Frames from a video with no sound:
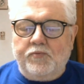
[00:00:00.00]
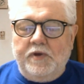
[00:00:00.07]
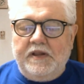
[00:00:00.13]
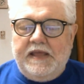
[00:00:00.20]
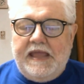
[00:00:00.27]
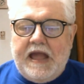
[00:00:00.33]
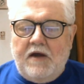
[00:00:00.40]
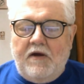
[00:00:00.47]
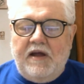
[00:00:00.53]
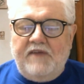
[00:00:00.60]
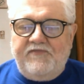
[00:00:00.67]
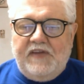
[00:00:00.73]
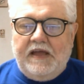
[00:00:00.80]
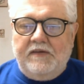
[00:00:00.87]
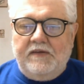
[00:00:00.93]
really how I
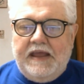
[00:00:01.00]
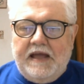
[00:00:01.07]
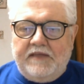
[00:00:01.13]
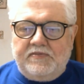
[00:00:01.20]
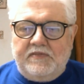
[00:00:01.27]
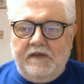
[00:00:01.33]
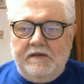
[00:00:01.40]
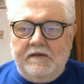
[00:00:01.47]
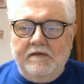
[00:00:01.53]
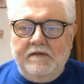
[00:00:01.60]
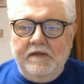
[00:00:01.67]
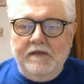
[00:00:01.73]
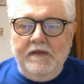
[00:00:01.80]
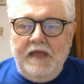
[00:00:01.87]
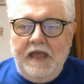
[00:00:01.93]
found out that
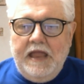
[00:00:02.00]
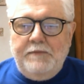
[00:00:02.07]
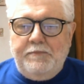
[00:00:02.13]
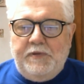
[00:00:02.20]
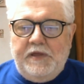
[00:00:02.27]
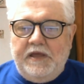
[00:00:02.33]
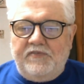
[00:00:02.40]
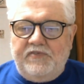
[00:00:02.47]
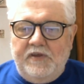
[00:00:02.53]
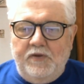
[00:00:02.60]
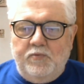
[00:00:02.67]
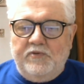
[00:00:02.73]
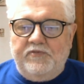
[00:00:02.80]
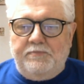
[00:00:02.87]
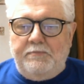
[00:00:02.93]

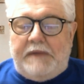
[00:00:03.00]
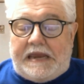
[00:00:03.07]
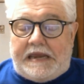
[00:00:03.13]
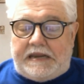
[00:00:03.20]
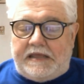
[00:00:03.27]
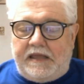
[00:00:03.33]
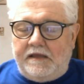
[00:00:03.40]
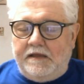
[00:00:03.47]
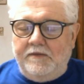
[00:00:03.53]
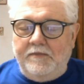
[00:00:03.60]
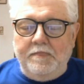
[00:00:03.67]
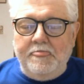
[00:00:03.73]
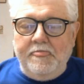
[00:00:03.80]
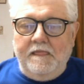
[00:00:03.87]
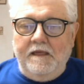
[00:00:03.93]
APSE was meeting.
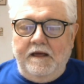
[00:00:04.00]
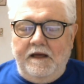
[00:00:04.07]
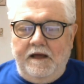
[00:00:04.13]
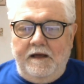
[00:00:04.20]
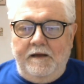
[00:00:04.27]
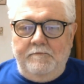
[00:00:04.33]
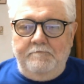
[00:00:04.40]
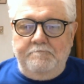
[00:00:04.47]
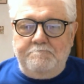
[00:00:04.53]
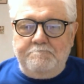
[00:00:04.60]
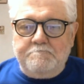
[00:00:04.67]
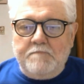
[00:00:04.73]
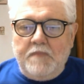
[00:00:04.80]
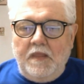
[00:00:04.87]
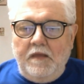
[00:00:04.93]
So
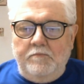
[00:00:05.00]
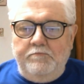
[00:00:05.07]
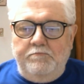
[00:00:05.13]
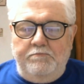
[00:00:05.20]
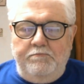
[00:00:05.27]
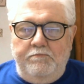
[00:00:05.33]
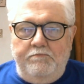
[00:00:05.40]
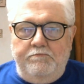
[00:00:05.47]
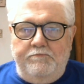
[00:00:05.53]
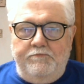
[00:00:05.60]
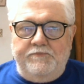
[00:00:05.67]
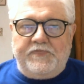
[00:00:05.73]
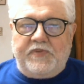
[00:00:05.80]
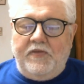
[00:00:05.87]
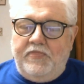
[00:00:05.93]

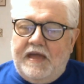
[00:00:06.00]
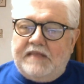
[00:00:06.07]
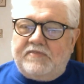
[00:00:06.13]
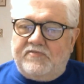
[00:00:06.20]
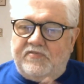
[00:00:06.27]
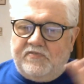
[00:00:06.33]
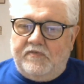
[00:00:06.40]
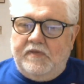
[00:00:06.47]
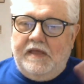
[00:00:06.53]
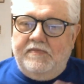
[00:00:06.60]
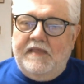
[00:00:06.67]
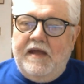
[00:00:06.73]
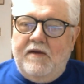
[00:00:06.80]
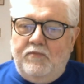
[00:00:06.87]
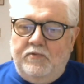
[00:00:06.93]

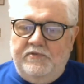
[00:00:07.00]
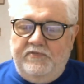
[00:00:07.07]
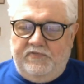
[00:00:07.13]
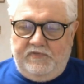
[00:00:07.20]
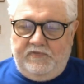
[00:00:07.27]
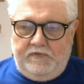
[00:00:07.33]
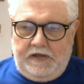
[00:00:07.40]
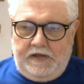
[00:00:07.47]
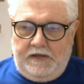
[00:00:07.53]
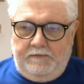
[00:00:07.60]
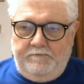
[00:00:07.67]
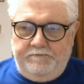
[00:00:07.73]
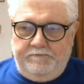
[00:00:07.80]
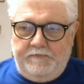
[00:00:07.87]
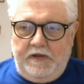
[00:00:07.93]
that was
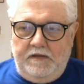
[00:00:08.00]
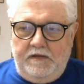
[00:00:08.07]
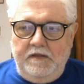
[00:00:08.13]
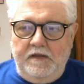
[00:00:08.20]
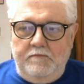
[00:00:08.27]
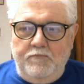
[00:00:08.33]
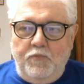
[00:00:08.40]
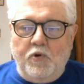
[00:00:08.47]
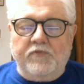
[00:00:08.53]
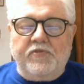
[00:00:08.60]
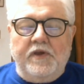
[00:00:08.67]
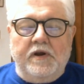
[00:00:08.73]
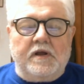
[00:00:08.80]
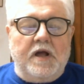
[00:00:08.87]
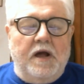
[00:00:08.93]
more
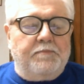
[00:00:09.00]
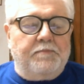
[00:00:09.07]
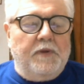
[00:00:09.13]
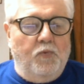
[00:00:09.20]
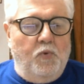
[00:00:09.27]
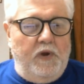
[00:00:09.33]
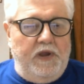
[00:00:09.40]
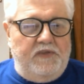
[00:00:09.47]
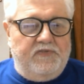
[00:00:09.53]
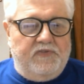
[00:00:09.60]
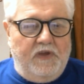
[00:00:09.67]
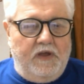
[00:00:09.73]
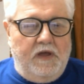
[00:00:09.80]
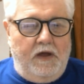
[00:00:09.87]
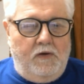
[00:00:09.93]
than a couple of weeks
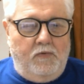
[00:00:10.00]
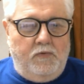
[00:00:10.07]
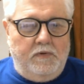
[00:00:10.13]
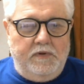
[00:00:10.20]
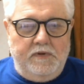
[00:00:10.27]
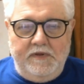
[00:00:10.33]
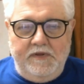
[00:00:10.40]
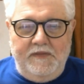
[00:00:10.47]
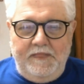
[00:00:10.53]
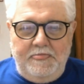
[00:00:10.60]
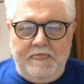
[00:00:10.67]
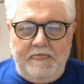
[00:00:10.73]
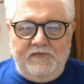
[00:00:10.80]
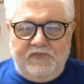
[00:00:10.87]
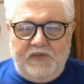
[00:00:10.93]
ago.
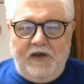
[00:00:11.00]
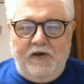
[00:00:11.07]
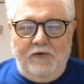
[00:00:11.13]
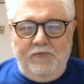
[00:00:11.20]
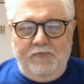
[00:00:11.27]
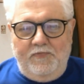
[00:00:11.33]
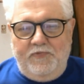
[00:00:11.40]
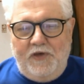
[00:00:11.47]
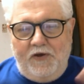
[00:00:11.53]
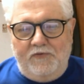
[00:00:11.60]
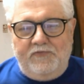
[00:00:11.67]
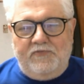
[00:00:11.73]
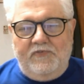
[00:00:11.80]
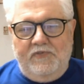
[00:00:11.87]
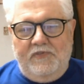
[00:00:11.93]
So
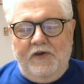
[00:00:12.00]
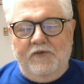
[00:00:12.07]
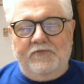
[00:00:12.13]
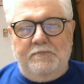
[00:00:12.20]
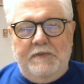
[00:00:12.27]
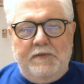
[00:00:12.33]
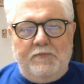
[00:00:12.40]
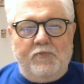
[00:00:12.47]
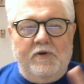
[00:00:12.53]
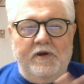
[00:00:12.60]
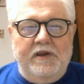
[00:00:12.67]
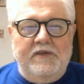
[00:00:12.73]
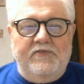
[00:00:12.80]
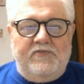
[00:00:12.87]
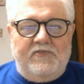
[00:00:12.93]
those
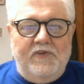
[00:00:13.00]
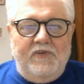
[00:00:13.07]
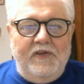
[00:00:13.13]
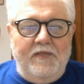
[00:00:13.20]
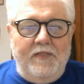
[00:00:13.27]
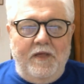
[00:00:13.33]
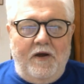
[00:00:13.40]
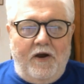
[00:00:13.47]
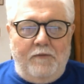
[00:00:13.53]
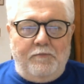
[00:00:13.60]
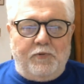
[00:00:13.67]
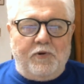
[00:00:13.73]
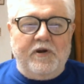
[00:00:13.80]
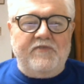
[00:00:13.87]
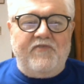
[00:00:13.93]
memories are
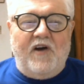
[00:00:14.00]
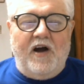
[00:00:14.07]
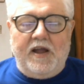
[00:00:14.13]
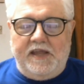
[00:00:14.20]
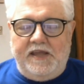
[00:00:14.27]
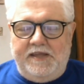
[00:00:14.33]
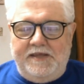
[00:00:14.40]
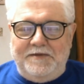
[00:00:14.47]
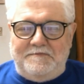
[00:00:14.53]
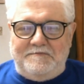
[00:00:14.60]
pretty foggy.